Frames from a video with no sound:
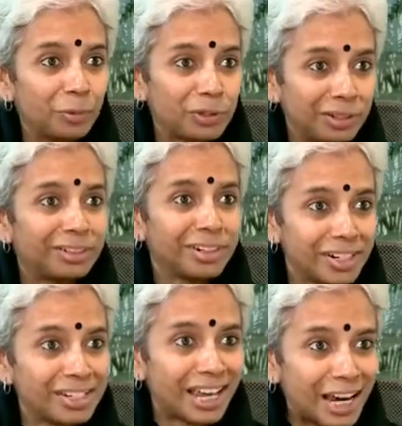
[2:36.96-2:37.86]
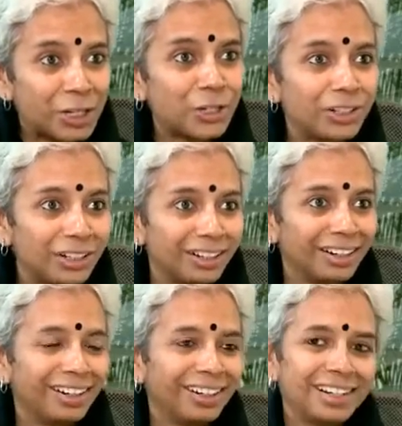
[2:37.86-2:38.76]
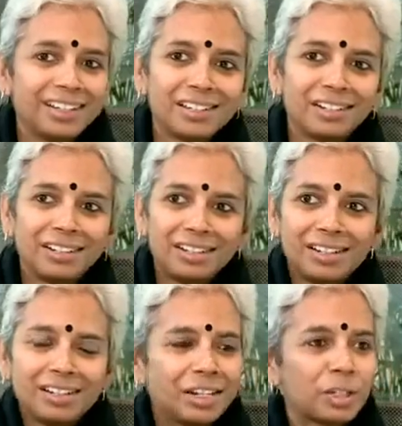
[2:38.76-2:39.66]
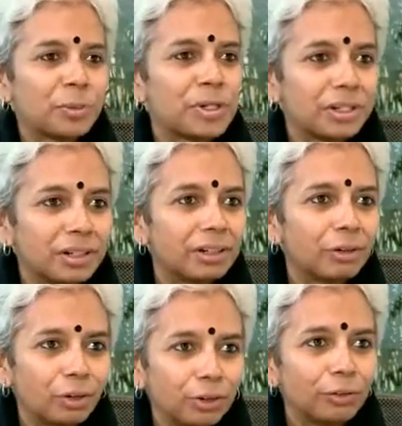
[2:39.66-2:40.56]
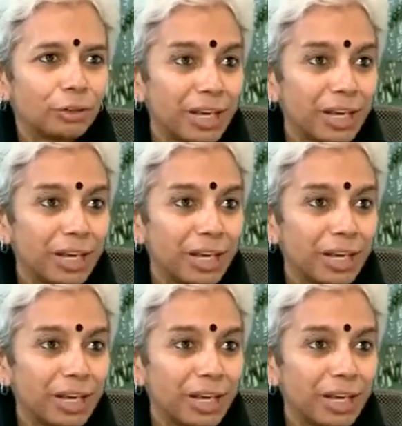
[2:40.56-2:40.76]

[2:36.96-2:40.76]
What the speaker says: Most literature is actually is an expression and record of your